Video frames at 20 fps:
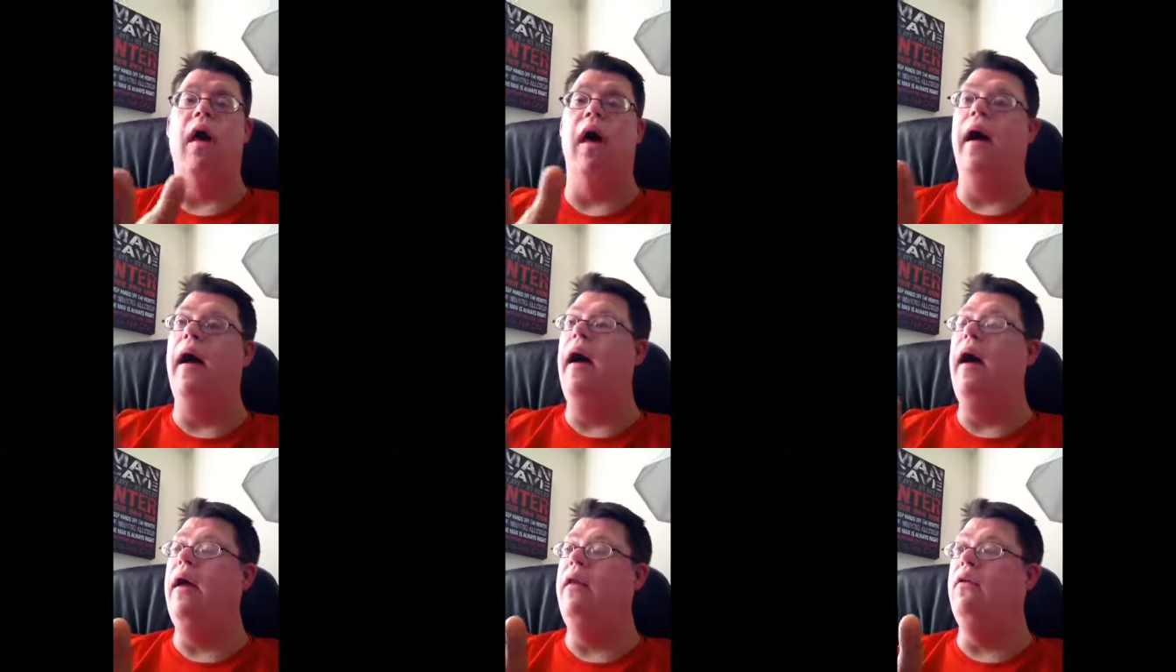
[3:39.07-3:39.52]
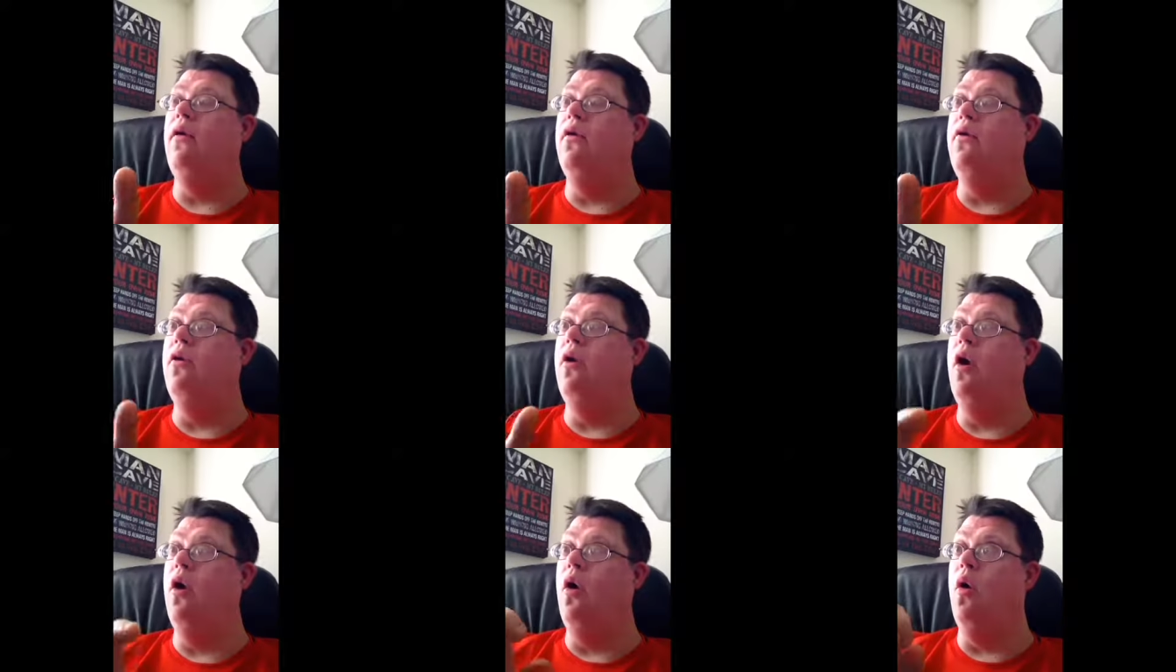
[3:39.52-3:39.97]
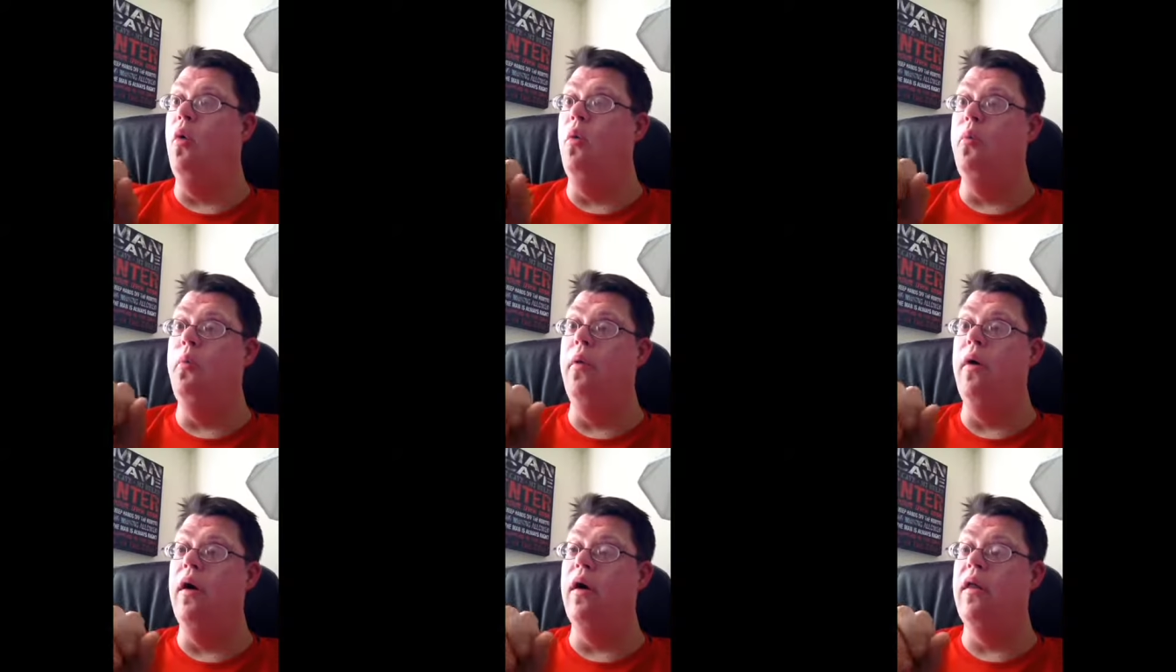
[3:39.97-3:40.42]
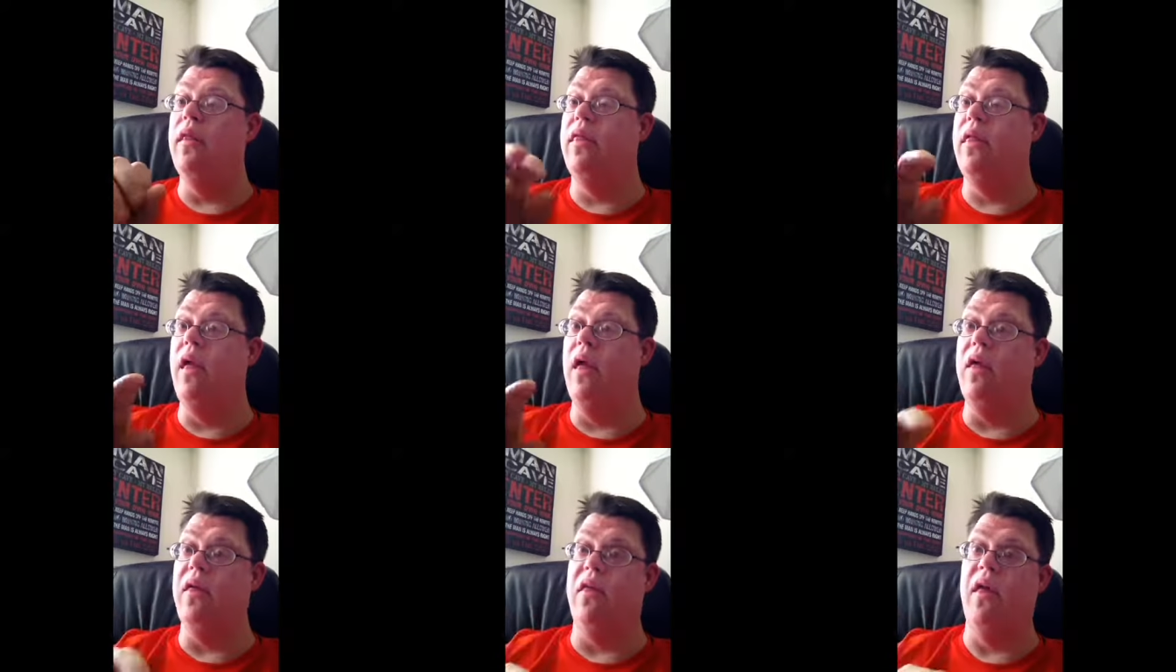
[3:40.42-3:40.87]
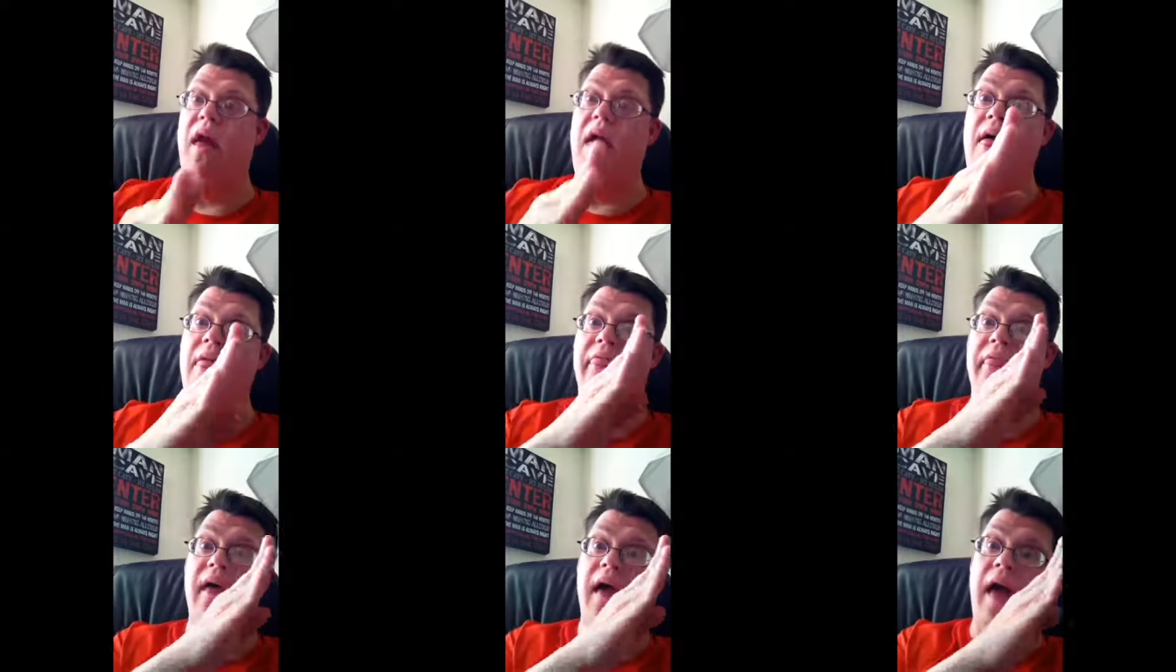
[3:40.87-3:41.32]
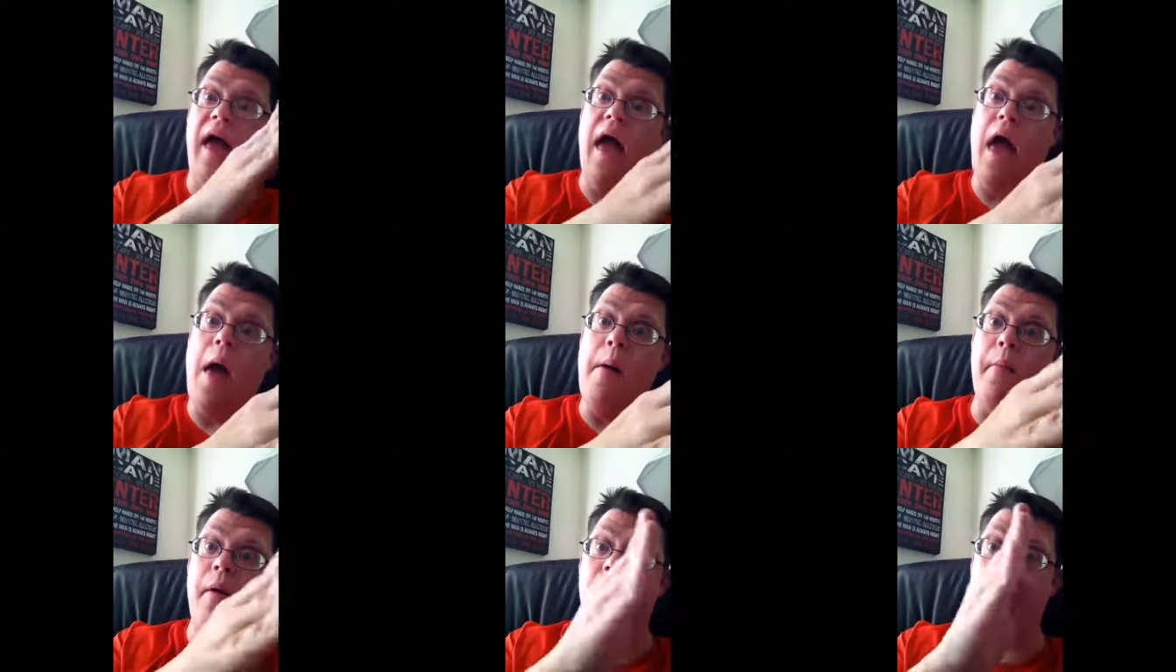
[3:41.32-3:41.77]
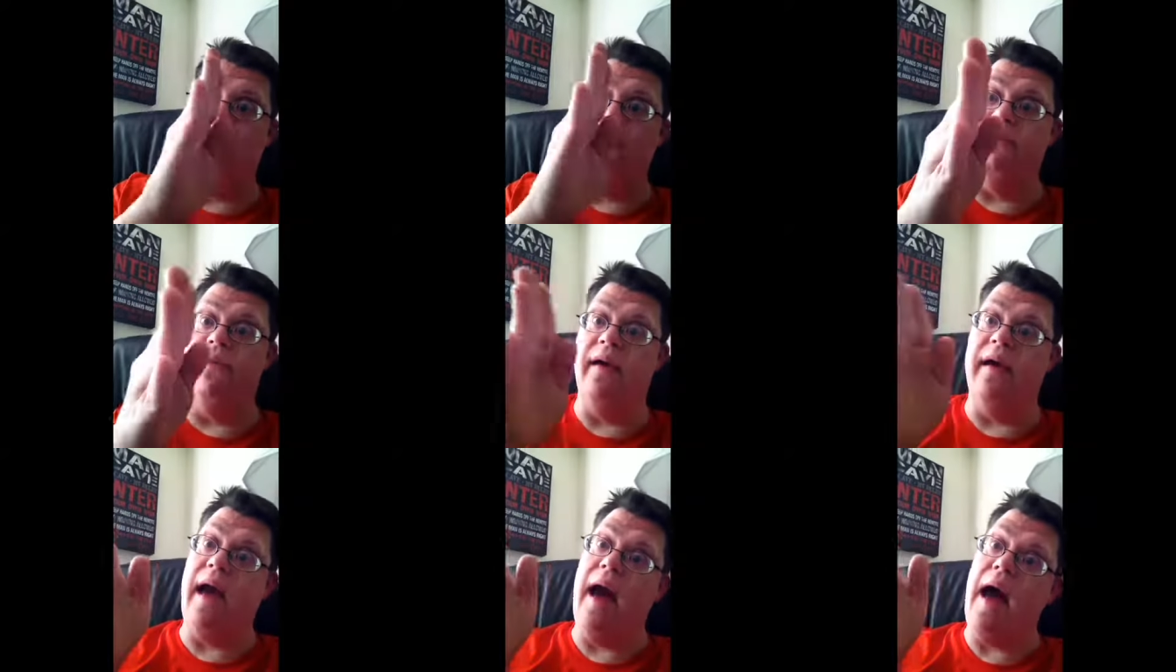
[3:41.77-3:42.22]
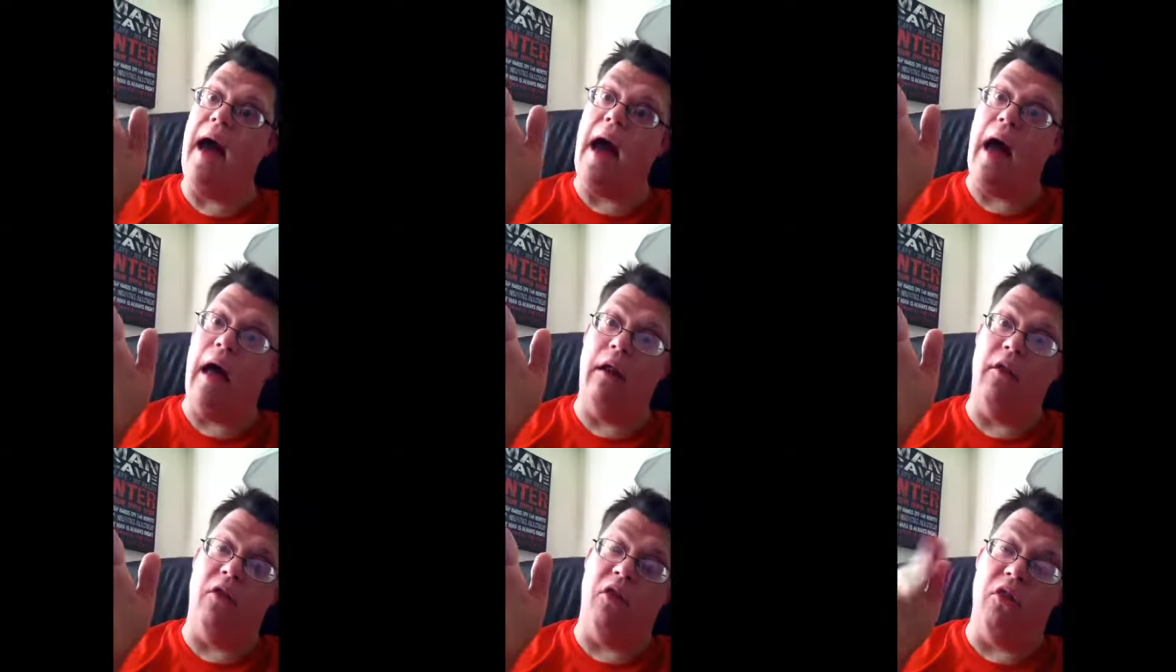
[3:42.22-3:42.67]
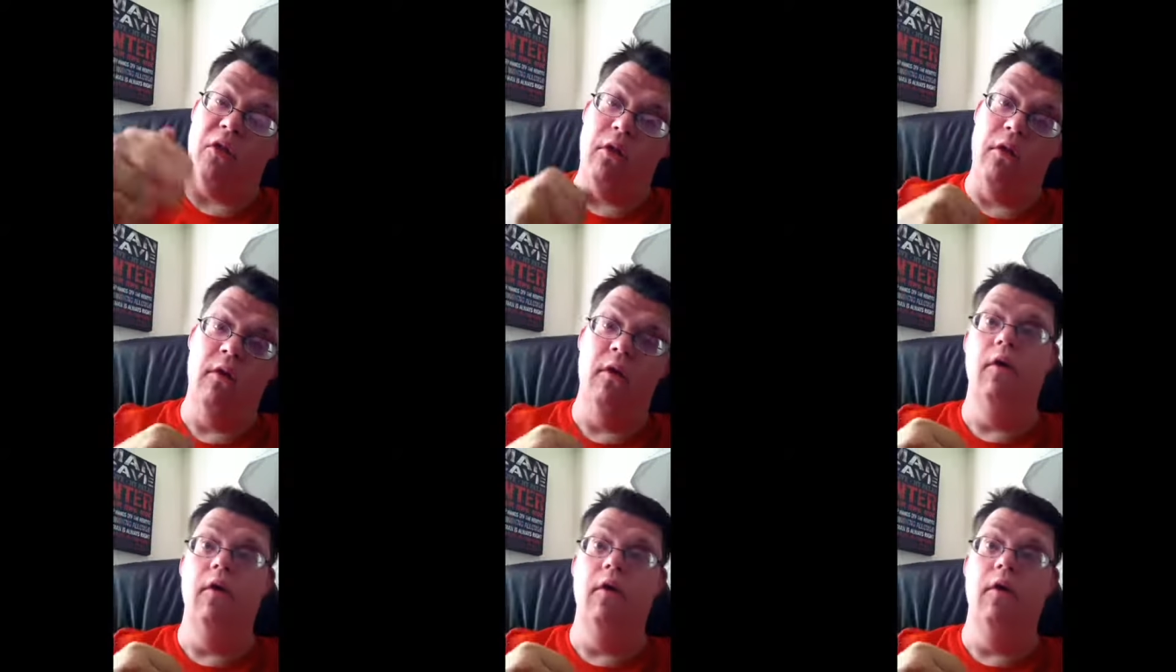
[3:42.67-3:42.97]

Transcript: I don't know, but it says, the hammer of the gods.